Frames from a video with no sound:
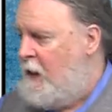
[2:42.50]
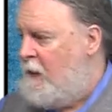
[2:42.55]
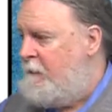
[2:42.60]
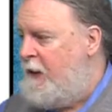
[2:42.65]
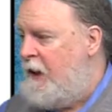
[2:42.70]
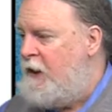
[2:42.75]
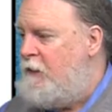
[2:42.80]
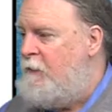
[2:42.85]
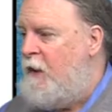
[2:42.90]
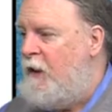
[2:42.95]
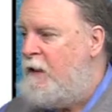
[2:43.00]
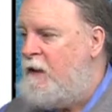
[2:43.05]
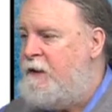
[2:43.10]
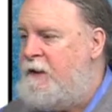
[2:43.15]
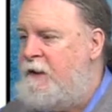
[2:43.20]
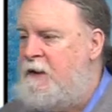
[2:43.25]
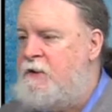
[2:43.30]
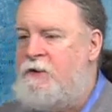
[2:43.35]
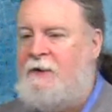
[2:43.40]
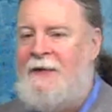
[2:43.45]
Meanwhile, on
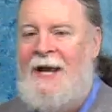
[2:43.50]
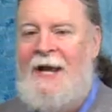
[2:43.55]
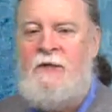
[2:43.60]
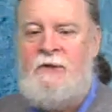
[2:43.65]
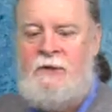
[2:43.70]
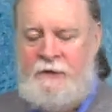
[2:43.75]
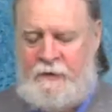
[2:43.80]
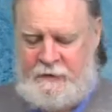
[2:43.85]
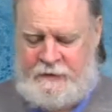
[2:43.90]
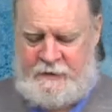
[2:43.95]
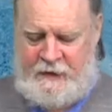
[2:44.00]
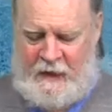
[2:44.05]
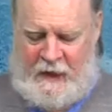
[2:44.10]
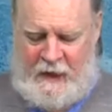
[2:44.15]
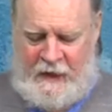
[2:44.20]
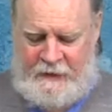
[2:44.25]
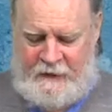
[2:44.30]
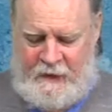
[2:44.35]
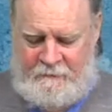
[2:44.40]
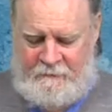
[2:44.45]
the international
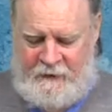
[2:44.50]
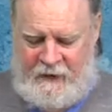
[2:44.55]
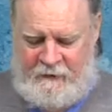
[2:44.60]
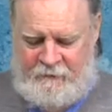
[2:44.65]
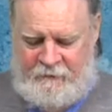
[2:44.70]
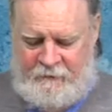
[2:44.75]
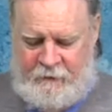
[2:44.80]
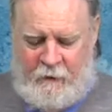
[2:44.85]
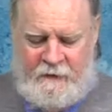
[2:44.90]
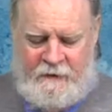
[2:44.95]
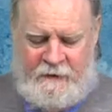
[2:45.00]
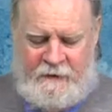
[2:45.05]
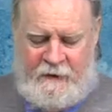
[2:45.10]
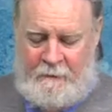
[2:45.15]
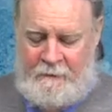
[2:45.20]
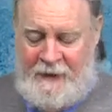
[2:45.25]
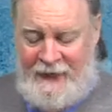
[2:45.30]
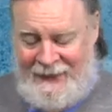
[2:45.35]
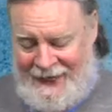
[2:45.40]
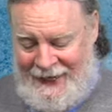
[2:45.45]
side, on May, 14,
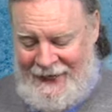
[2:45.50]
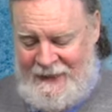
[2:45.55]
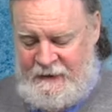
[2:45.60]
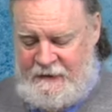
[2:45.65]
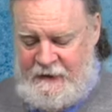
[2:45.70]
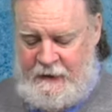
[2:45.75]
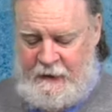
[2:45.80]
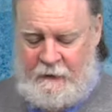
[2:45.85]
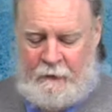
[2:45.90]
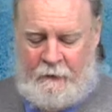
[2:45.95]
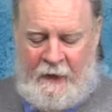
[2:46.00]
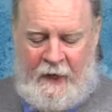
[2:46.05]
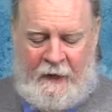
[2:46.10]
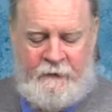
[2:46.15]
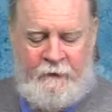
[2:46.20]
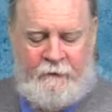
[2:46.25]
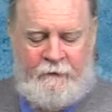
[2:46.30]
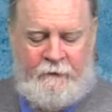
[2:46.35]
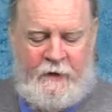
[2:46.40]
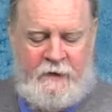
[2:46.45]
uh, May 18th,
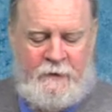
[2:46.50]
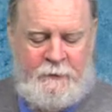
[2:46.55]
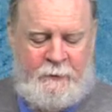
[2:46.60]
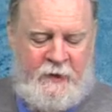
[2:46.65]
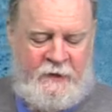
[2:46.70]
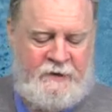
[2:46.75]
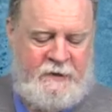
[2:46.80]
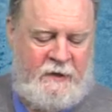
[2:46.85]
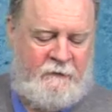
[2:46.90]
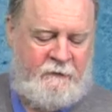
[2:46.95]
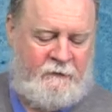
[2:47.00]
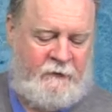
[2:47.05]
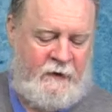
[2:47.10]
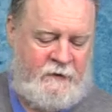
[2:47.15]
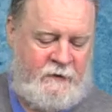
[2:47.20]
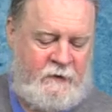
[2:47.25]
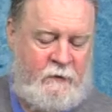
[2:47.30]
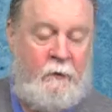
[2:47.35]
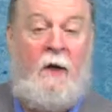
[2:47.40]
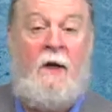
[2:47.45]
rather, French President
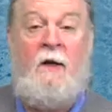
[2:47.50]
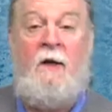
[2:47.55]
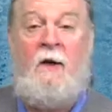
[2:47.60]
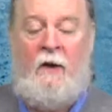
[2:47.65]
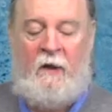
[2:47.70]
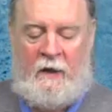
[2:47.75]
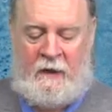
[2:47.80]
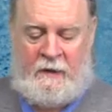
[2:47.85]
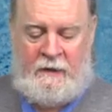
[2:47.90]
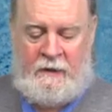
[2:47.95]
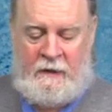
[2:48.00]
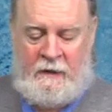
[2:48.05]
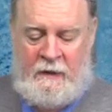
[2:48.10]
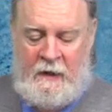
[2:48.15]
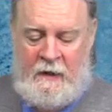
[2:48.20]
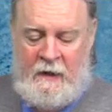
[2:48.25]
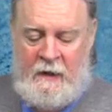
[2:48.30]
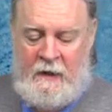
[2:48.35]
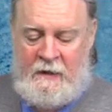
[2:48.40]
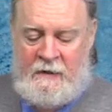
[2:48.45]
Francois Hollande
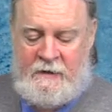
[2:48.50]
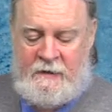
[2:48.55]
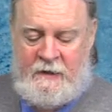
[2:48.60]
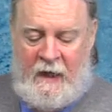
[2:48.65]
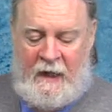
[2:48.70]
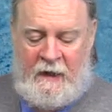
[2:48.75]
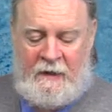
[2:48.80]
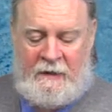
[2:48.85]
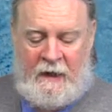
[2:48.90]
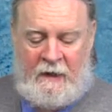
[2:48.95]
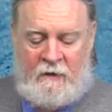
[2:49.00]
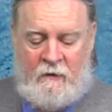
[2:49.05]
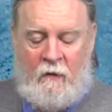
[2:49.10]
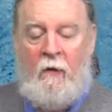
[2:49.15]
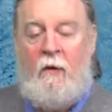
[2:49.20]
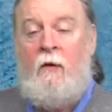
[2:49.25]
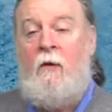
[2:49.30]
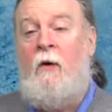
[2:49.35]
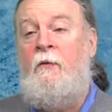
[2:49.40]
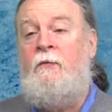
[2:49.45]
signed a
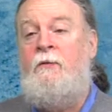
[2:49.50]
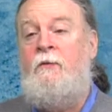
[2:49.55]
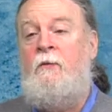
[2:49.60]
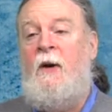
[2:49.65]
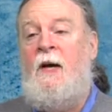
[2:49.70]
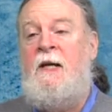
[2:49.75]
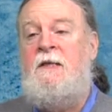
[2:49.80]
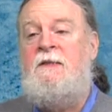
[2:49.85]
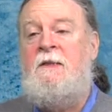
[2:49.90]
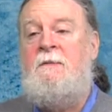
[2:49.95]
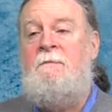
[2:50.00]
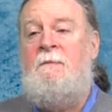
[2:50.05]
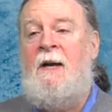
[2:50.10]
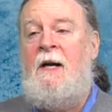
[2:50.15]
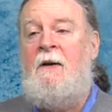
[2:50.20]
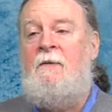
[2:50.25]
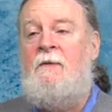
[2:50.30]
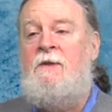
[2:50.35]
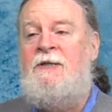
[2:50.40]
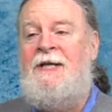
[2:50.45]
law authorizing
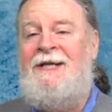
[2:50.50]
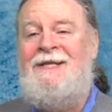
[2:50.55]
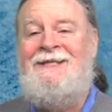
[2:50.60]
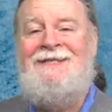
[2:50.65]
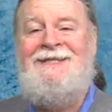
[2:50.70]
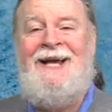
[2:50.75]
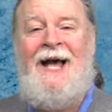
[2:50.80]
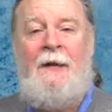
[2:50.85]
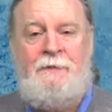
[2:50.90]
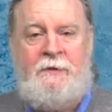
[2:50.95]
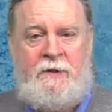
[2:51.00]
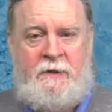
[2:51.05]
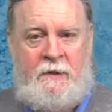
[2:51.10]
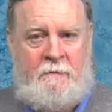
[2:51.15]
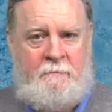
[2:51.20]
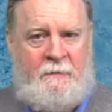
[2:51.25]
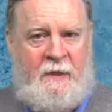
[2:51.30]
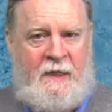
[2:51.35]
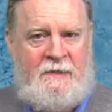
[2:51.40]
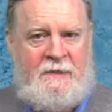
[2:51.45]
marriage and
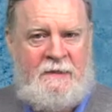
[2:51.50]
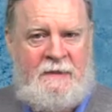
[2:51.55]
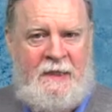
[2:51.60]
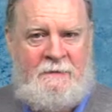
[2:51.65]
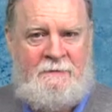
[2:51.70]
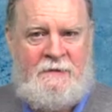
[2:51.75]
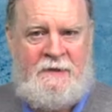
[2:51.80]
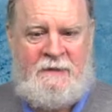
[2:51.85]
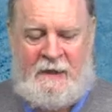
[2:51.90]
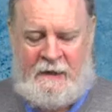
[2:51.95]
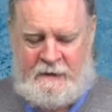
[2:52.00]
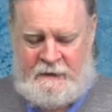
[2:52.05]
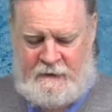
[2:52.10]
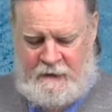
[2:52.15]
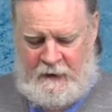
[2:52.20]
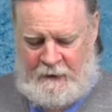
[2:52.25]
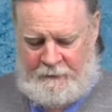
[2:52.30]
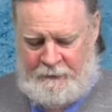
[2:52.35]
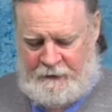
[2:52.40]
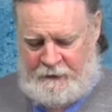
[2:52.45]
adoption by same-sex
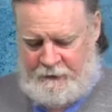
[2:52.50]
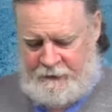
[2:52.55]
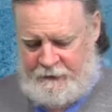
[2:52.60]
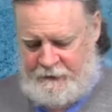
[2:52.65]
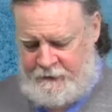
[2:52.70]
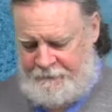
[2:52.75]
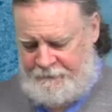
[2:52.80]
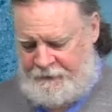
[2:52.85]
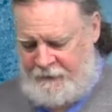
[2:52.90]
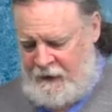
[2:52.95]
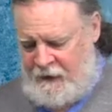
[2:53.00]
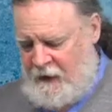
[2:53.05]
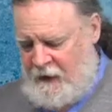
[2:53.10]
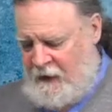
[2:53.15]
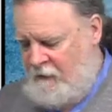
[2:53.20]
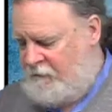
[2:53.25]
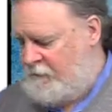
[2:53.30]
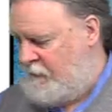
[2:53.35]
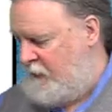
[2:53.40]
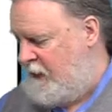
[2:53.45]
couples.
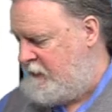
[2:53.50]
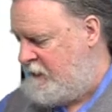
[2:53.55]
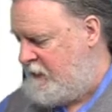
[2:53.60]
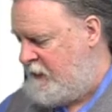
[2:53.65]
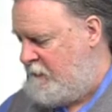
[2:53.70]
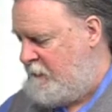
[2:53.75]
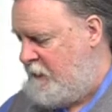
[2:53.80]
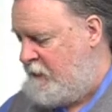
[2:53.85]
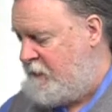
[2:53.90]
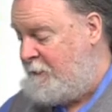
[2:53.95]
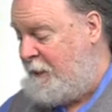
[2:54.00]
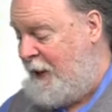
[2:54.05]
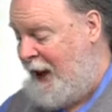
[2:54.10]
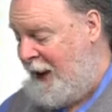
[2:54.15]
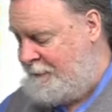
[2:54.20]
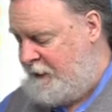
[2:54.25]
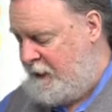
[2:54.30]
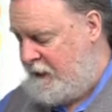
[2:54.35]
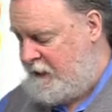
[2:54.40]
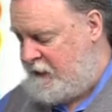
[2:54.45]
France is the most
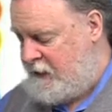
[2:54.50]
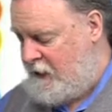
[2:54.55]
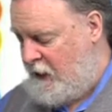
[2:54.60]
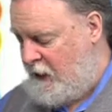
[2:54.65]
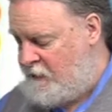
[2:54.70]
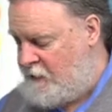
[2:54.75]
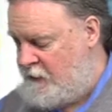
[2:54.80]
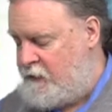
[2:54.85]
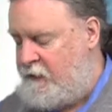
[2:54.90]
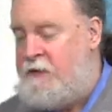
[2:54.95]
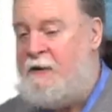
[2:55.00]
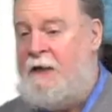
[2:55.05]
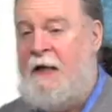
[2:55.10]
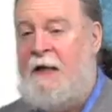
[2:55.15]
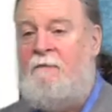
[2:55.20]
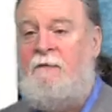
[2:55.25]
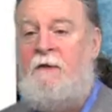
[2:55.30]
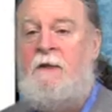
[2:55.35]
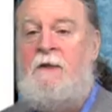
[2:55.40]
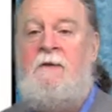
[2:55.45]
populous country to
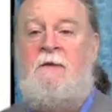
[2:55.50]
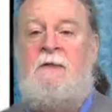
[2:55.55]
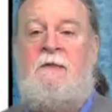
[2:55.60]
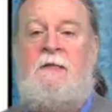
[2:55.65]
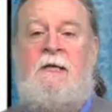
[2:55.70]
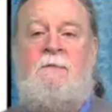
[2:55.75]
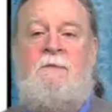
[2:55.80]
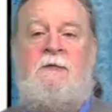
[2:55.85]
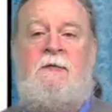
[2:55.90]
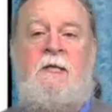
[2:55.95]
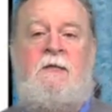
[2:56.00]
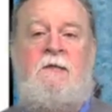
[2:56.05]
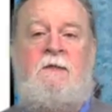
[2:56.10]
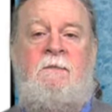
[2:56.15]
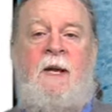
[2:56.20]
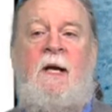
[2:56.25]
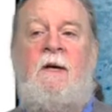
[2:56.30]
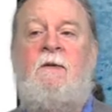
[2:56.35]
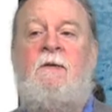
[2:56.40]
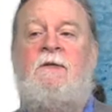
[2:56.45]
have legal same-sex
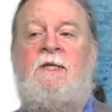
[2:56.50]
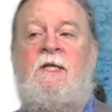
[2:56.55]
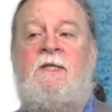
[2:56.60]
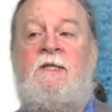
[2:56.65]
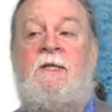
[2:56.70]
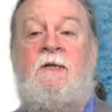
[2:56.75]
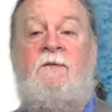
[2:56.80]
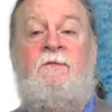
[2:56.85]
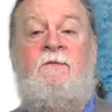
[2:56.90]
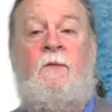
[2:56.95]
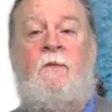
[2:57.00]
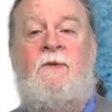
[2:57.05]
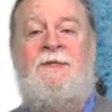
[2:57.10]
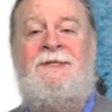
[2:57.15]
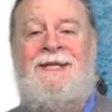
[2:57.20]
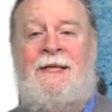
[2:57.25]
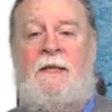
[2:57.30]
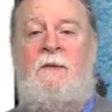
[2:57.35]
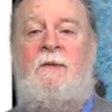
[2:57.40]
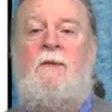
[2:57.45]
marriage. It's the
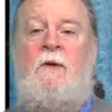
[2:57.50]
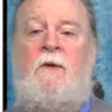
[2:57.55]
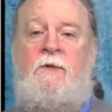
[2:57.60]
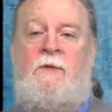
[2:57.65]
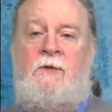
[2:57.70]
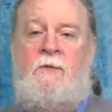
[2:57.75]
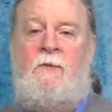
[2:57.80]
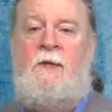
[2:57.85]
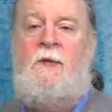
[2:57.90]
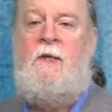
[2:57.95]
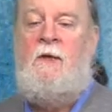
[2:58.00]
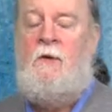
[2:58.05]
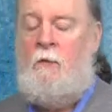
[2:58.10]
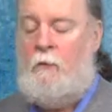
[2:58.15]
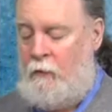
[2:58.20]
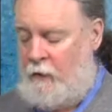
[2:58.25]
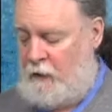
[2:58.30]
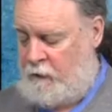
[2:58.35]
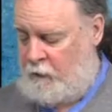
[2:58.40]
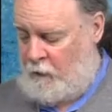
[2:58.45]
14th country
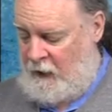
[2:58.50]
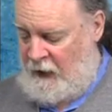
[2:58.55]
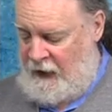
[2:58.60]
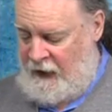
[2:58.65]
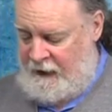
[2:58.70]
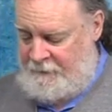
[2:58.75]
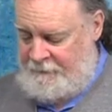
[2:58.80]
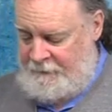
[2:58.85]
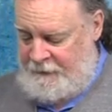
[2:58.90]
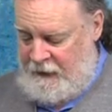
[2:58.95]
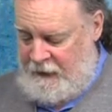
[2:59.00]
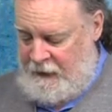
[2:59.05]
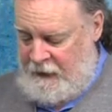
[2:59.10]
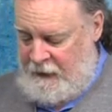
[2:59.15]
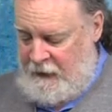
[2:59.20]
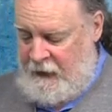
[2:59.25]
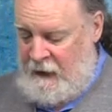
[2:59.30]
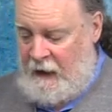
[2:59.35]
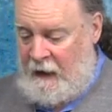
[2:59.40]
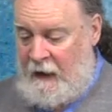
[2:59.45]
worldwide,
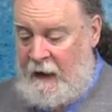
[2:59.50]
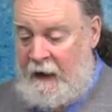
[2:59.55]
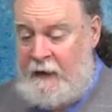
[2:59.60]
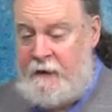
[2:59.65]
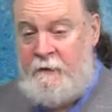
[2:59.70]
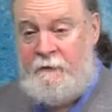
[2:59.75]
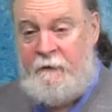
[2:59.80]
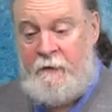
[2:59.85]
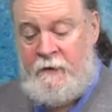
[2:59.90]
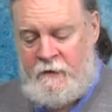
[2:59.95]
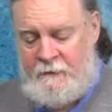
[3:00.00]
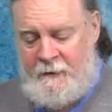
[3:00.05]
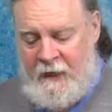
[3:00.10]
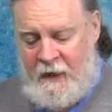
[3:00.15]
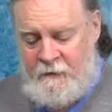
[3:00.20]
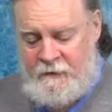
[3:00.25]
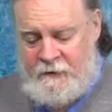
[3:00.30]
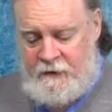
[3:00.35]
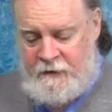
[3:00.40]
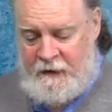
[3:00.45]
uh, and the first
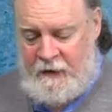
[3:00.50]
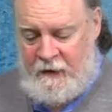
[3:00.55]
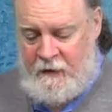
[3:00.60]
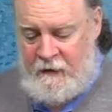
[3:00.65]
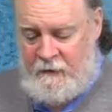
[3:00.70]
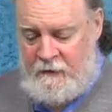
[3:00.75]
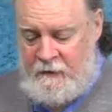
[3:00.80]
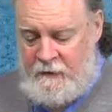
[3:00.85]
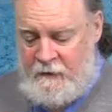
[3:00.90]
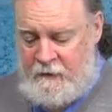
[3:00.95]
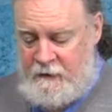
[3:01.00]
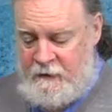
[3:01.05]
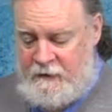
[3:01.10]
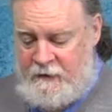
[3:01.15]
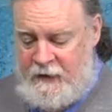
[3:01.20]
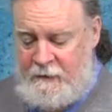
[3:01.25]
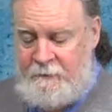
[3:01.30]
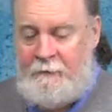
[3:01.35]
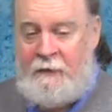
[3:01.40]
marriages there could take